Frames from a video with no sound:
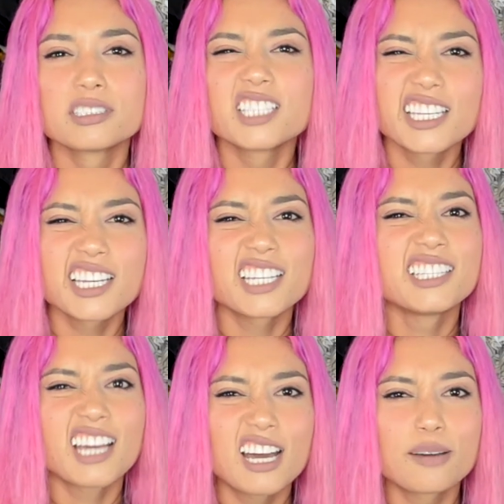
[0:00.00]
take a
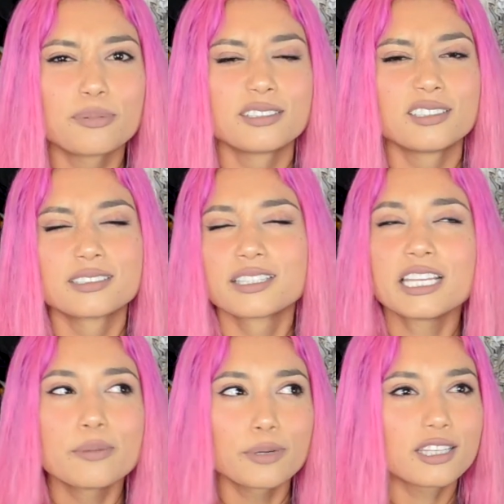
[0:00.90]
nap,
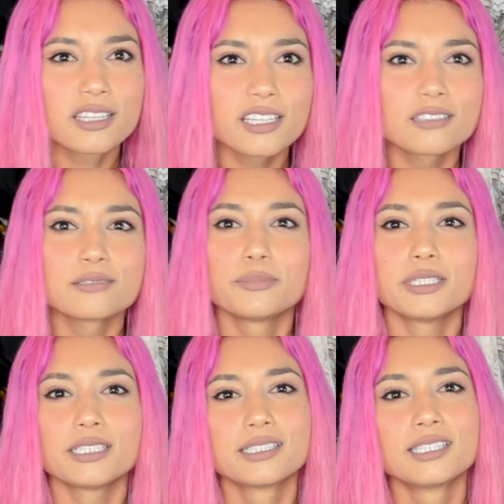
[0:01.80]
sleep a little
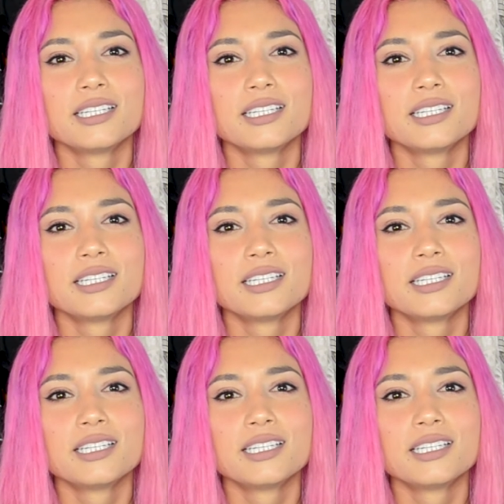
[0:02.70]
bit.